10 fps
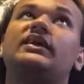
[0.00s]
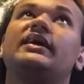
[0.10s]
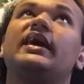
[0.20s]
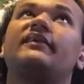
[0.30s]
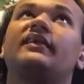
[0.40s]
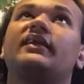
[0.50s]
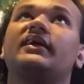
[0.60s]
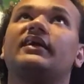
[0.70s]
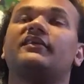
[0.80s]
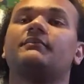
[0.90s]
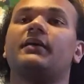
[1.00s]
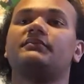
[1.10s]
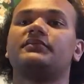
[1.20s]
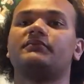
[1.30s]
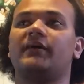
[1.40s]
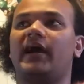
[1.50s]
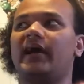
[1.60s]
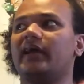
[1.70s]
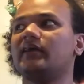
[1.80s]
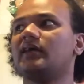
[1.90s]
He accidentally gets bumped
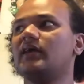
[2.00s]
by